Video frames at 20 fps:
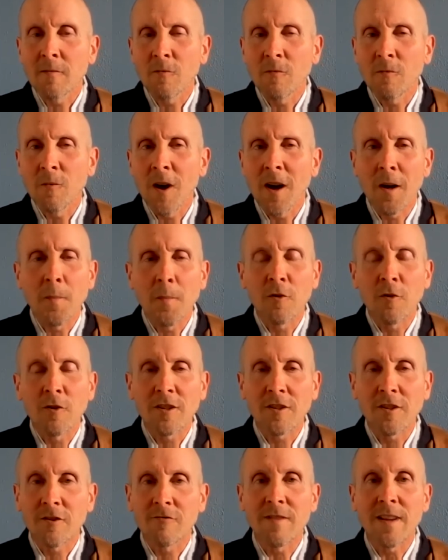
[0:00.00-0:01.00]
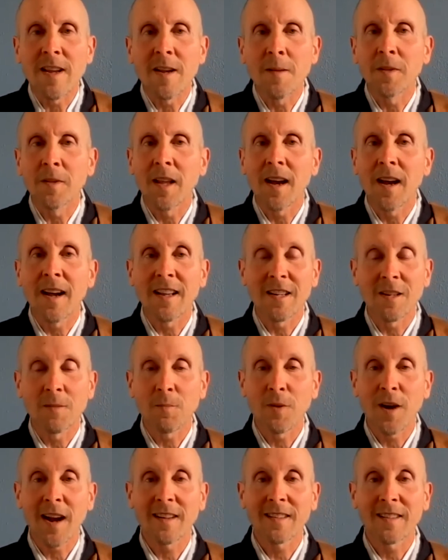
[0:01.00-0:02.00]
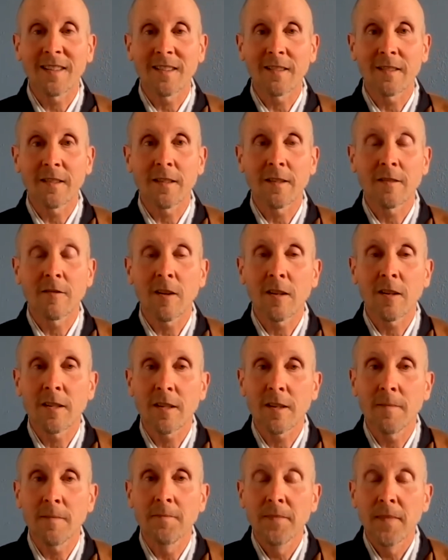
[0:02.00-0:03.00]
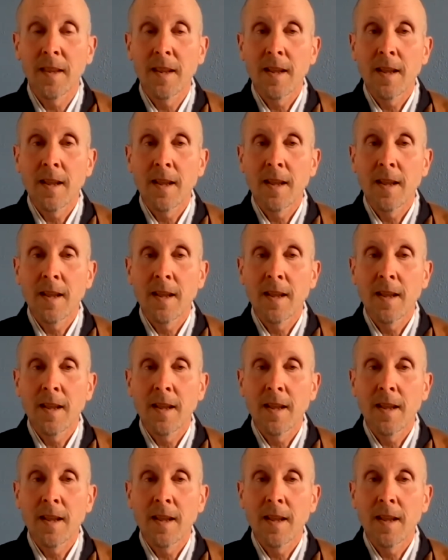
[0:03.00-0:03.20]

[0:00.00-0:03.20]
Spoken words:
want a more streamlined practical instruction.